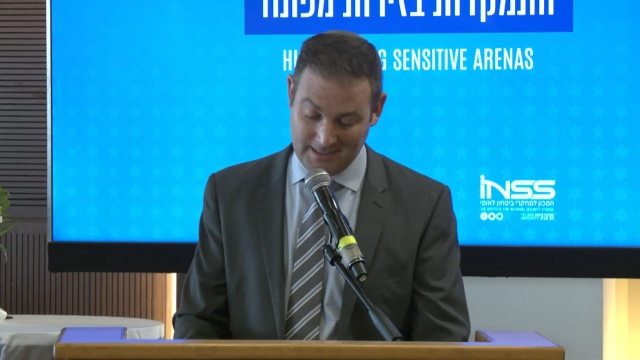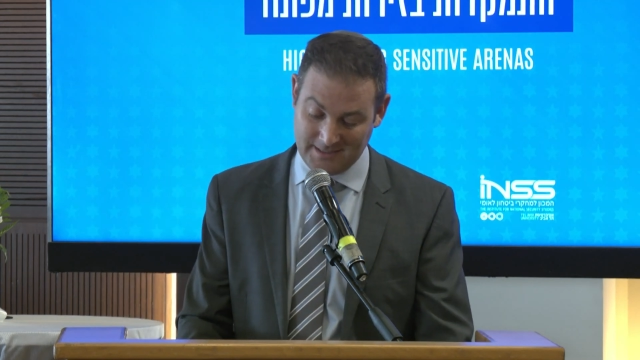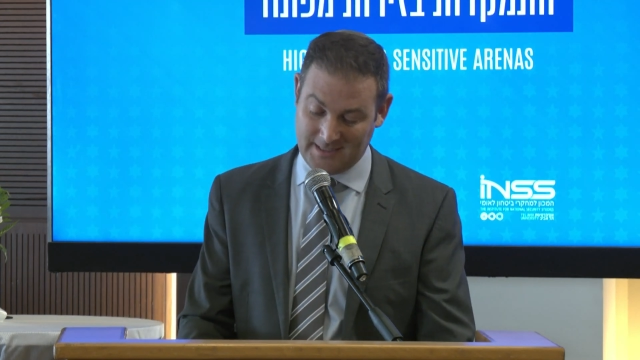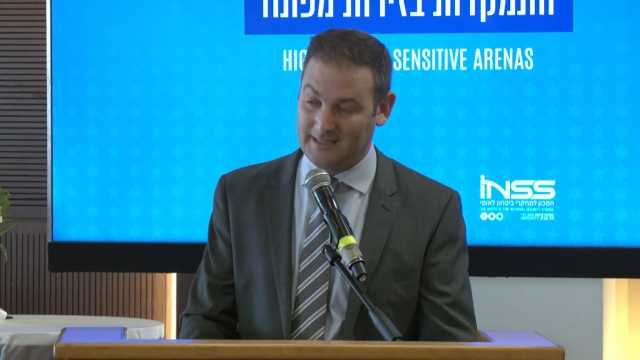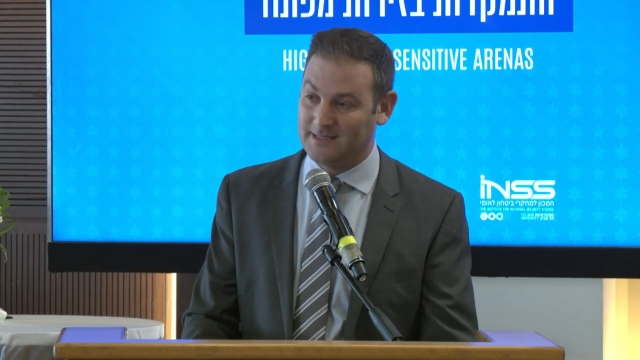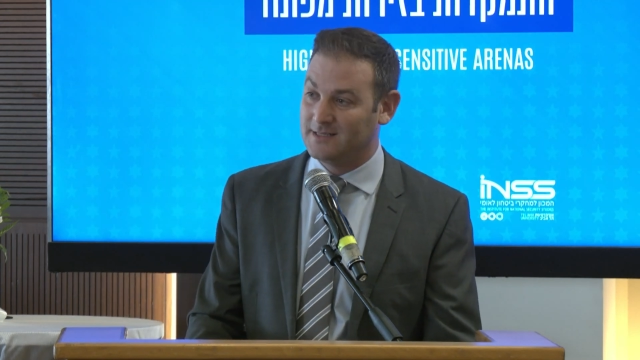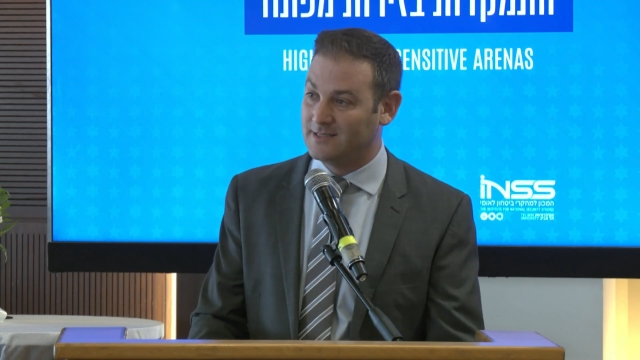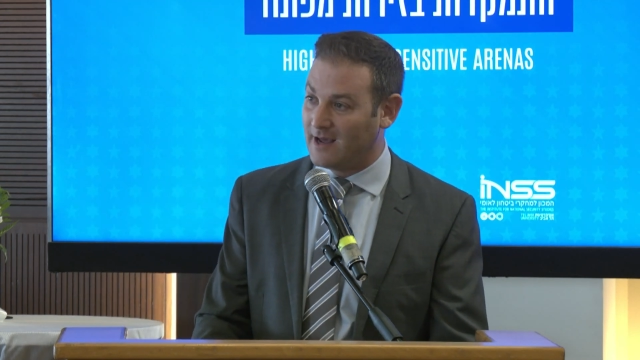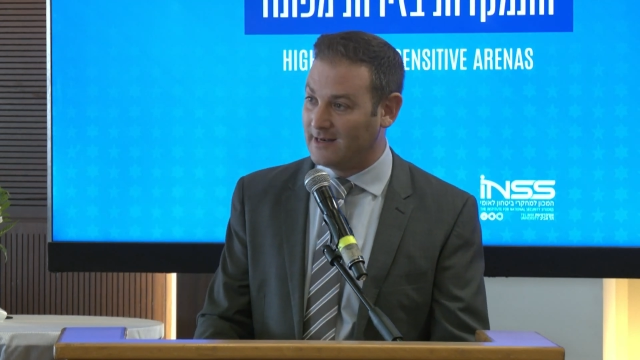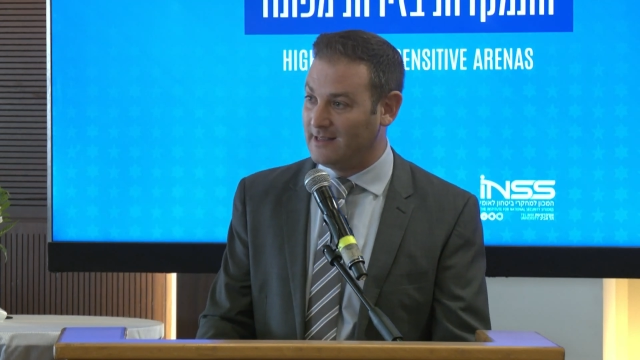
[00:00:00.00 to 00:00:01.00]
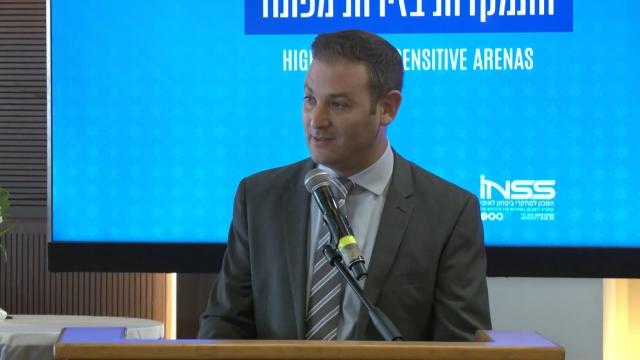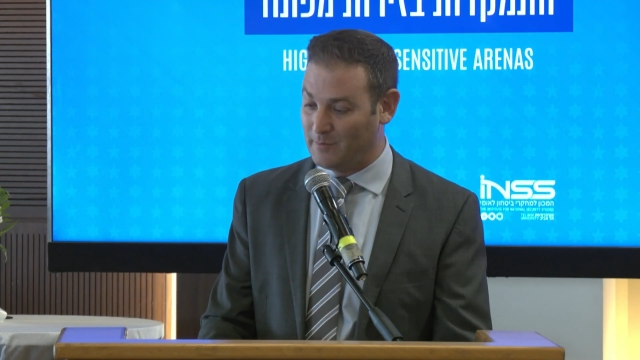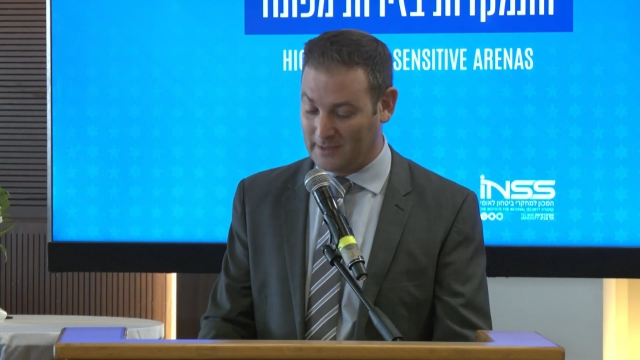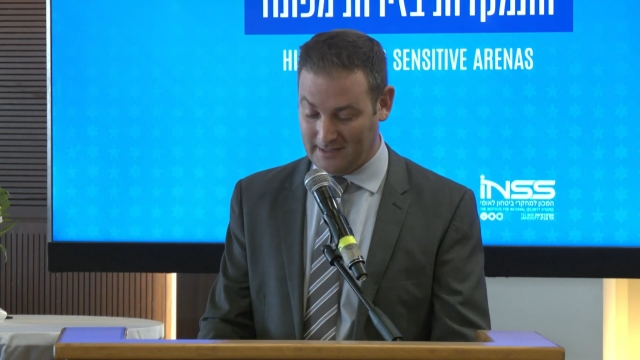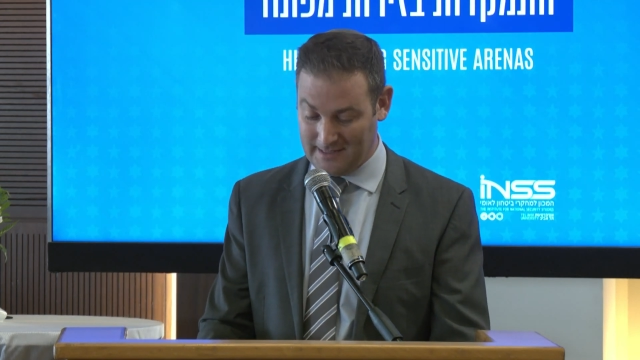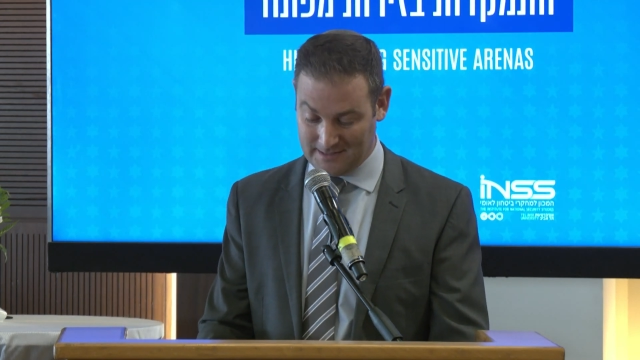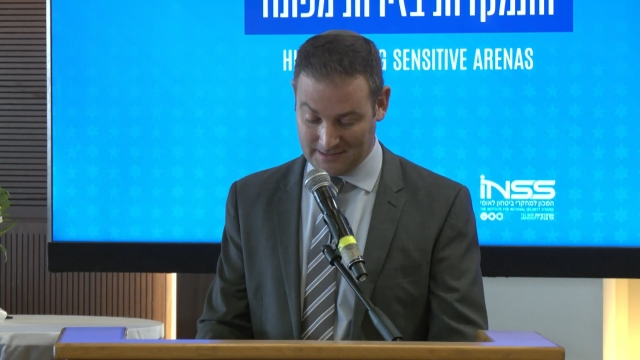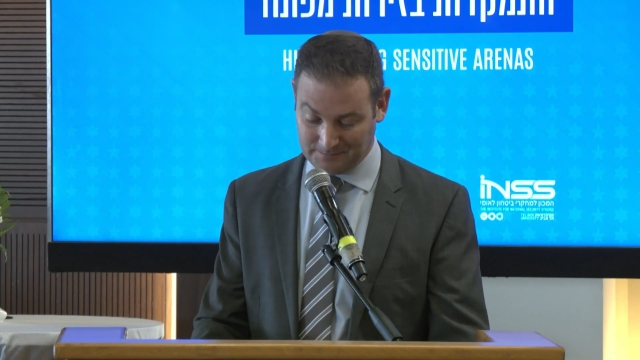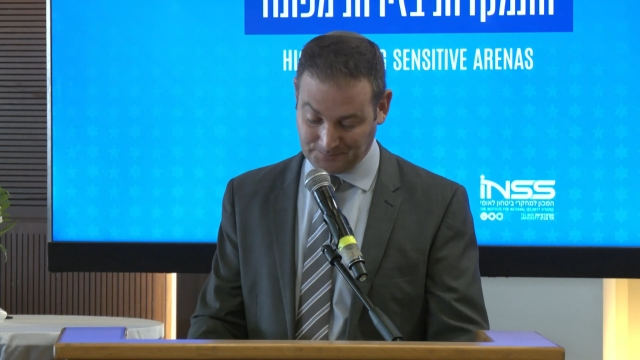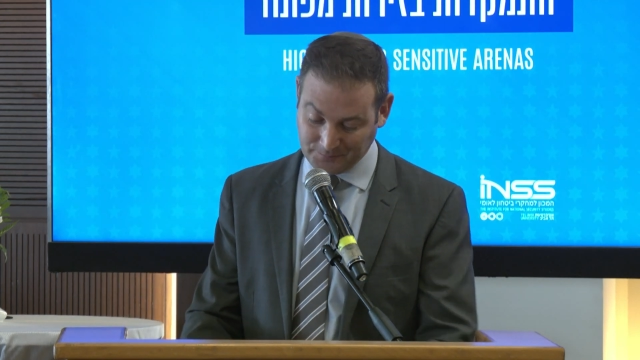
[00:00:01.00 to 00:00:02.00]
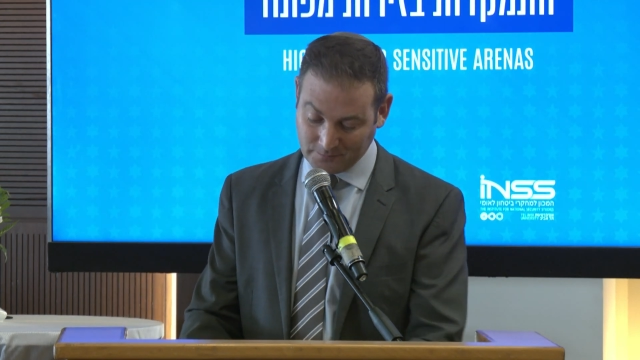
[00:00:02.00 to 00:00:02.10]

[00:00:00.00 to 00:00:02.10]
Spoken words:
D.C. to study the Middle East.